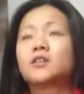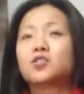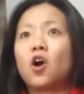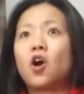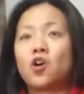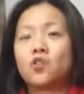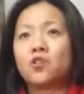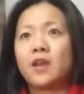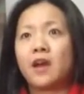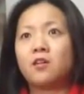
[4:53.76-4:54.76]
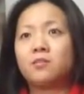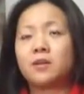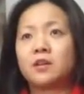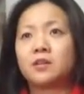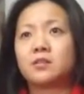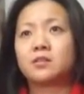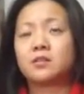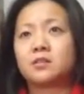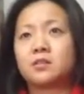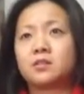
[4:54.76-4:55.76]
it's harder now
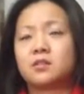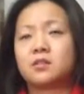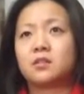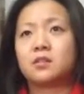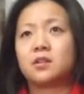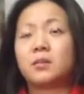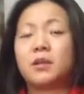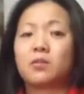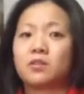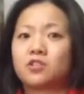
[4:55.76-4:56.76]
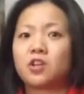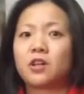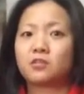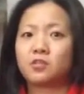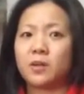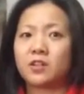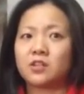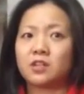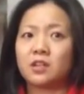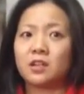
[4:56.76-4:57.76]
because, I mean, with the cello
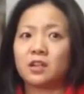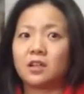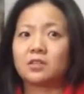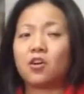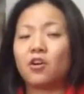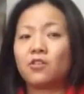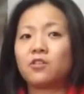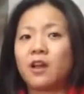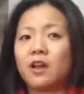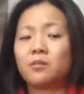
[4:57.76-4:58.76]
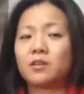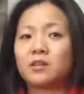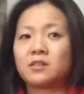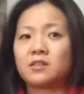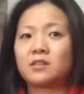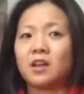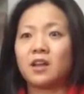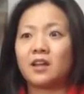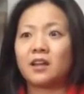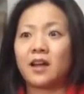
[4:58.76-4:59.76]
especially, it's harder now because it's
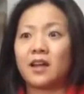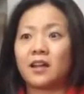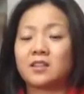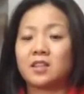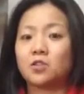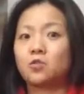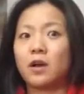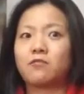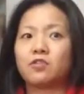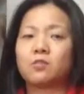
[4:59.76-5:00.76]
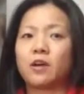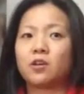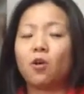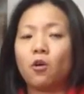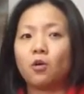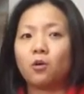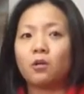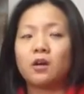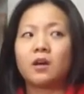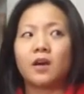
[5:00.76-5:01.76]
not like I can say, "Oh, I've reached my
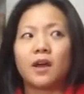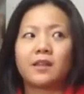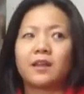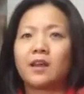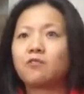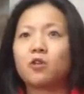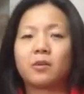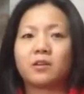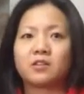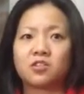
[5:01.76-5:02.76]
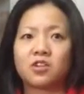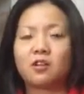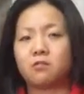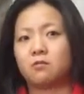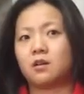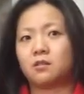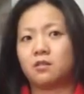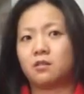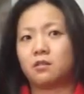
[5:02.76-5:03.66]
goal," and then I have nobody to share it with.